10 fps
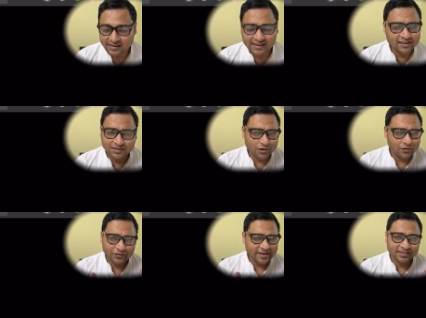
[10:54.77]

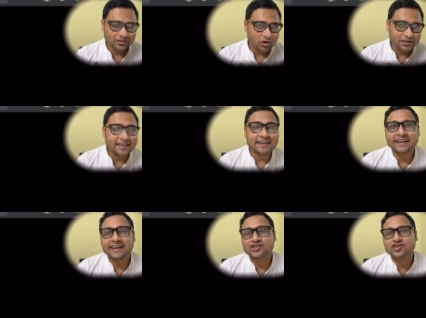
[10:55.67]
Tarasov is not that
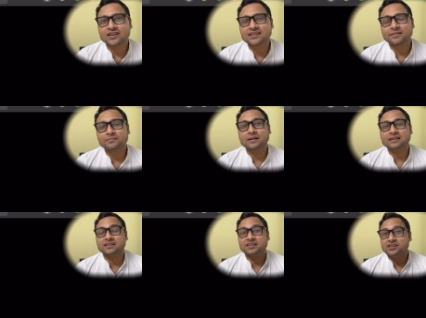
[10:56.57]
ancient,
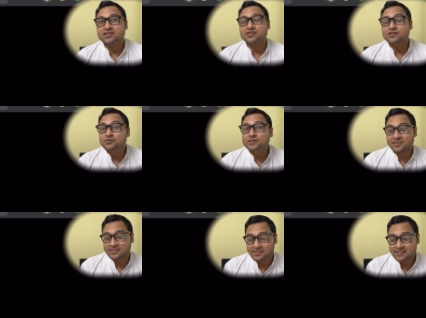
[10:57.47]
but he
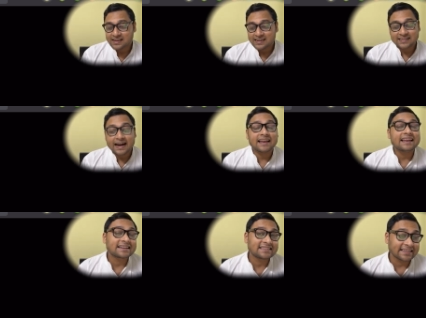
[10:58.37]
uses
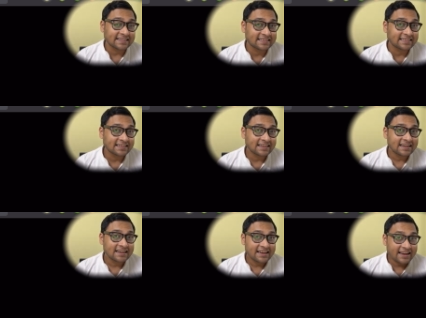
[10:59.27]
dialectics
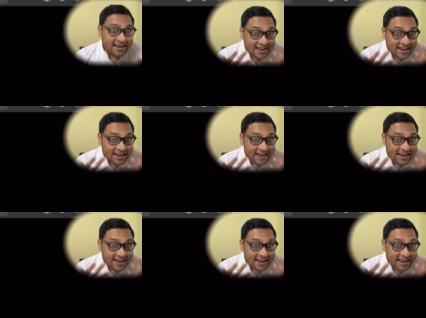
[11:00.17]
in